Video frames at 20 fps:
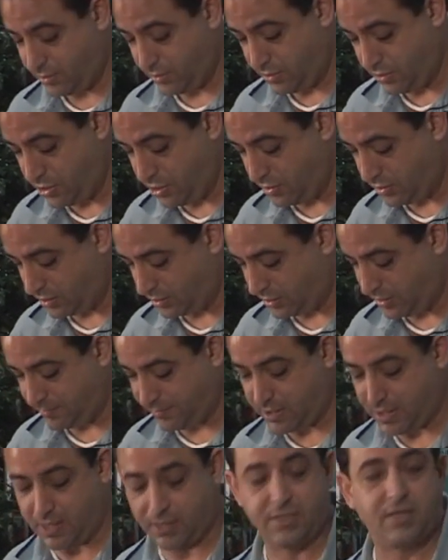new
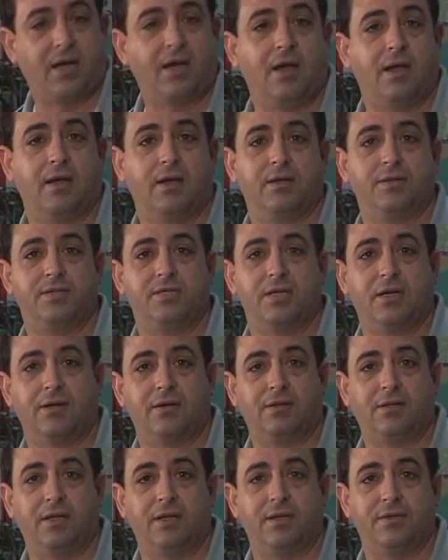Alimtox Ion Cell
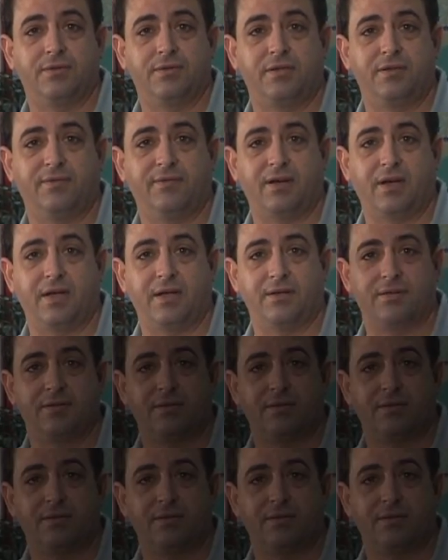Cleanse device.